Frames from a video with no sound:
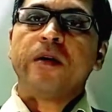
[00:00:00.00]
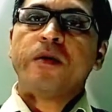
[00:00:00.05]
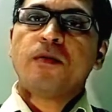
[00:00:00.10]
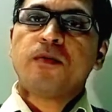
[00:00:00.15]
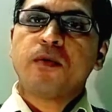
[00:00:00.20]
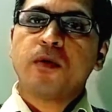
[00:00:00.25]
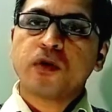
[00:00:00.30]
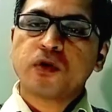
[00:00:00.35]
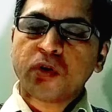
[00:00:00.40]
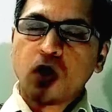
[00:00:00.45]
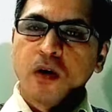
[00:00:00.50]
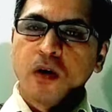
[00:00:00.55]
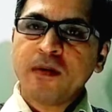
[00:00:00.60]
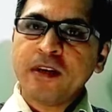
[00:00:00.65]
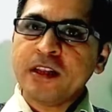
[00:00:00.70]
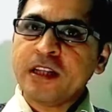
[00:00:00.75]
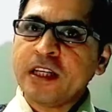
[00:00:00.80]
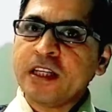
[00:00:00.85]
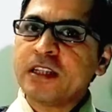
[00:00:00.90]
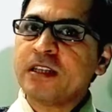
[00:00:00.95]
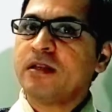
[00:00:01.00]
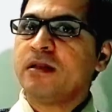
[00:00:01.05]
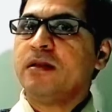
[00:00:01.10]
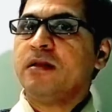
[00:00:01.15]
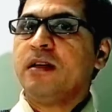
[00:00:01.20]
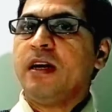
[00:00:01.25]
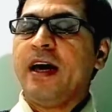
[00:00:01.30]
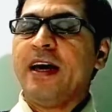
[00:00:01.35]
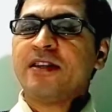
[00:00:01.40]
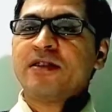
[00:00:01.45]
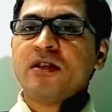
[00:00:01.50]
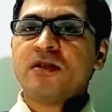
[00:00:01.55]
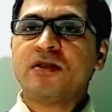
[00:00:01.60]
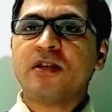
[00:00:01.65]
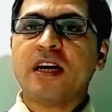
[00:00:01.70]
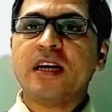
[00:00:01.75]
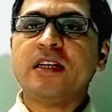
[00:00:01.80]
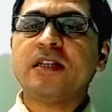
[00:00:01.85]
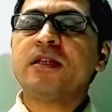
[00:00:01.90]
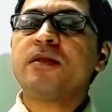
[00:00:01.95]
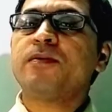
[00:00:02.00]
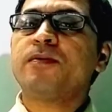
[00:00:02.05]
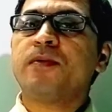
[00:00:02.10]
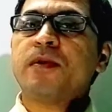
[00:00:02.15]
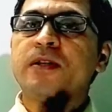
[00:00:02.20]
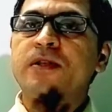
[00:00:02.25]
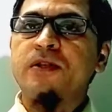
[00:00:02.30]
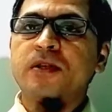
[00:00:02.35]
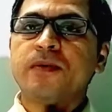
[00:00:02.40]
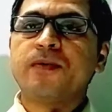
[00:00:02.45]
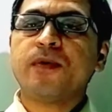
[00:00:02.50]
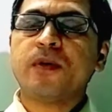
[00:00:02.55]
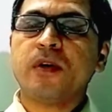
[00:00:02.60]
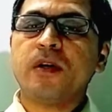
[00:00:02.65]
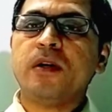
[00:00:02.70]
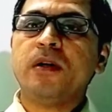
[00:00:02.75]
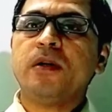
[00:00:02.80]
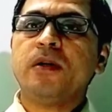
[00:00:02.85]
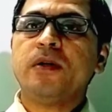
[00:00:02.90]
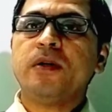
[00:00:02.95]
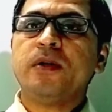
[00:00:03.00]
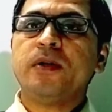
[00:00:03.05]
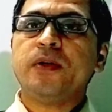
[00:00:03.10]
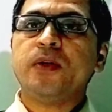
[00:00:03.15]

for solving this exercise, first of all,